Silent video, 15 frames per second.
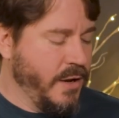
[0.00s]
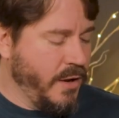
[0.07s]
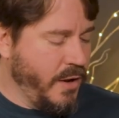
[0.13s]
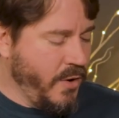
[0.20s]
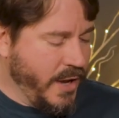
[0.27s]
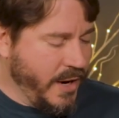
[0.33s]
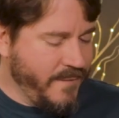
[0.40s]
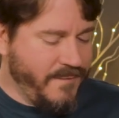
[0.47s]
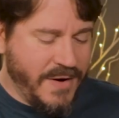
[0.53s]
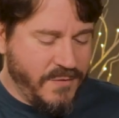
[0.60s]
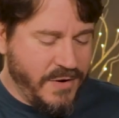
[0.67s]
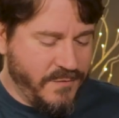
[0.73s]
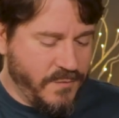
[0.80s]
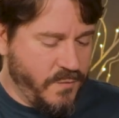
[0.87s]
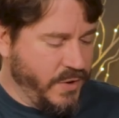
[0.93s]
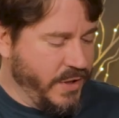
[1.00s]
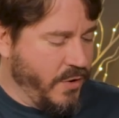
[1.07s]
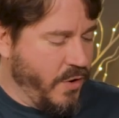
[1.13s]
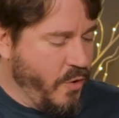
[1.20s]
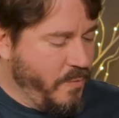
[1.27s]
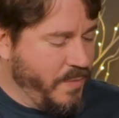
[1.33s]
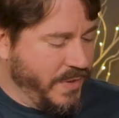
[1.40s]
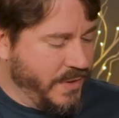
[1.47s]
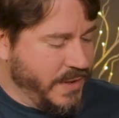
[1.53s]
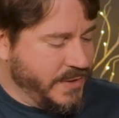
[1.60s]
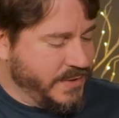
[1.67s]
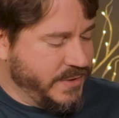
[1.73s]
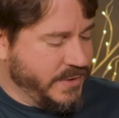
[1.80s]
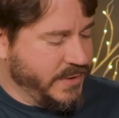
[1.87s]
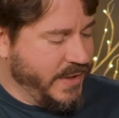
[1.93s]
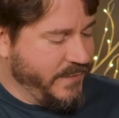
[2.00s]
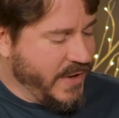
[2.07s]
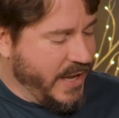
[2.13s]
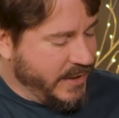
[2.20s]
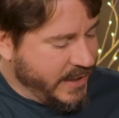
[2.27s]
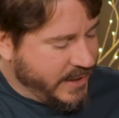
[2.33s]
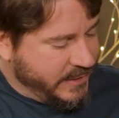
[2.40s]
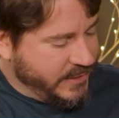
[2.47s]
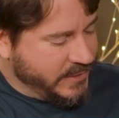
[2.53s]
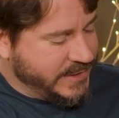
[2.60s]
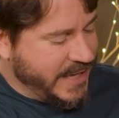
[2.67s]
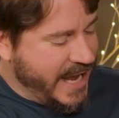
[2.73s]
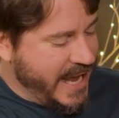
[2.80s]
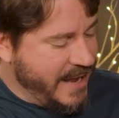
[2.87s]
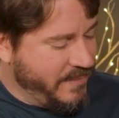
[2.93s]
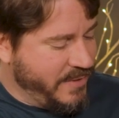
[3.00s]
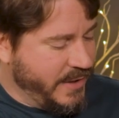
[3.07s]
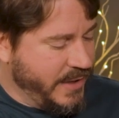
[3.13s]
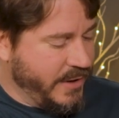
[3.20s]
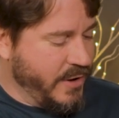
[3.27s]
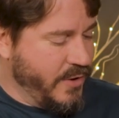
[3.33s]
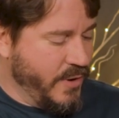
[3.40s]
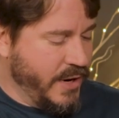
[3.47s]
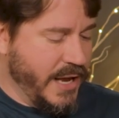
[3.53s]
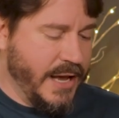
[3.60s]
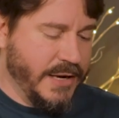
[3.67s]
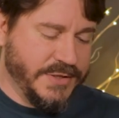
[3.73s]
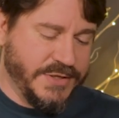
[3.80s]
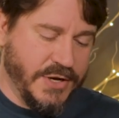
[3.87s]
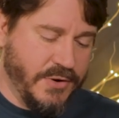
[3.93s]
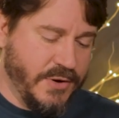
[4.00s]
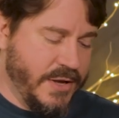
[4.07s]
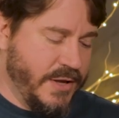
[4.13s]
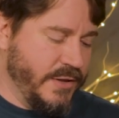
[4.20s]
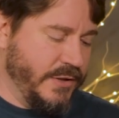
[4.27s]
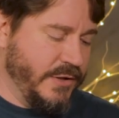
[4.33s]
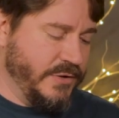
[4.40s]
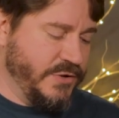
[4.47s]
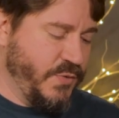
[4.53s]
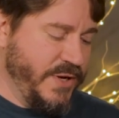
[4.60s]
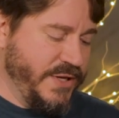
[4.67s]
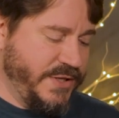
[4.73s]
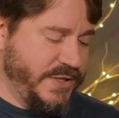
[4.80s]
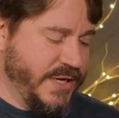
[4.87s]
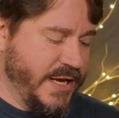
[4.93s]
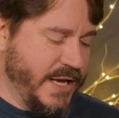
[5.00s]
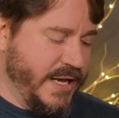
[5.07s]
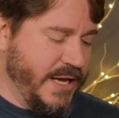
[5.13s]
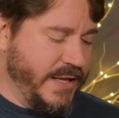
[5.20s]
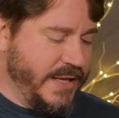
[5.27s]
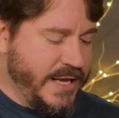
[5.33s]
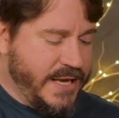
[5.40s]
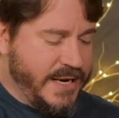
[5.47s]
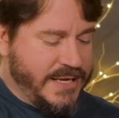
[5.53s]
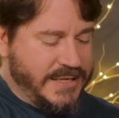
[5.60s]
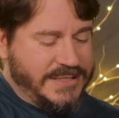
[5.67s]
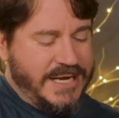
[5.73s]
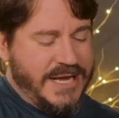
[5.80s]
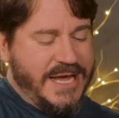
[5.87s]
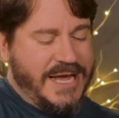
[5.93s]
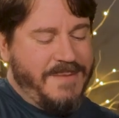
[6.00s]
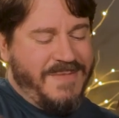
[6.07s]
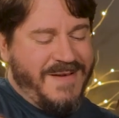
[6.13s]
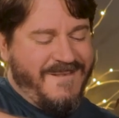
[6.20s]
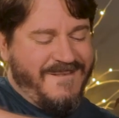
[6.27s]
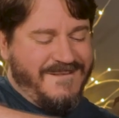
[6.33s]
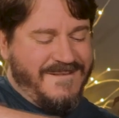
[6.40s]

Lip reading: Oh, I've never even really opened these. They've got like a little tab thing going on. So a little twist and then a tab.